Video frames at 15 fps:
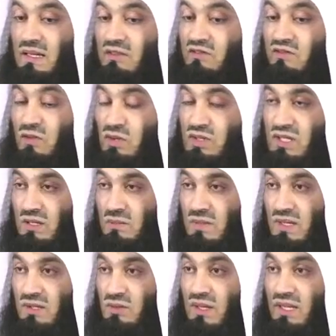forcing
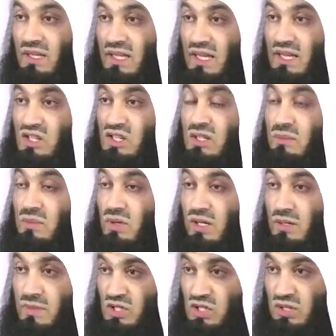me to engage in a
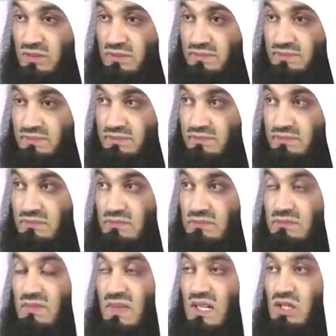prohibition.
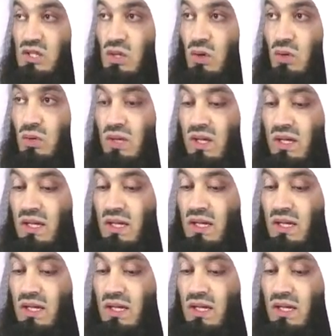So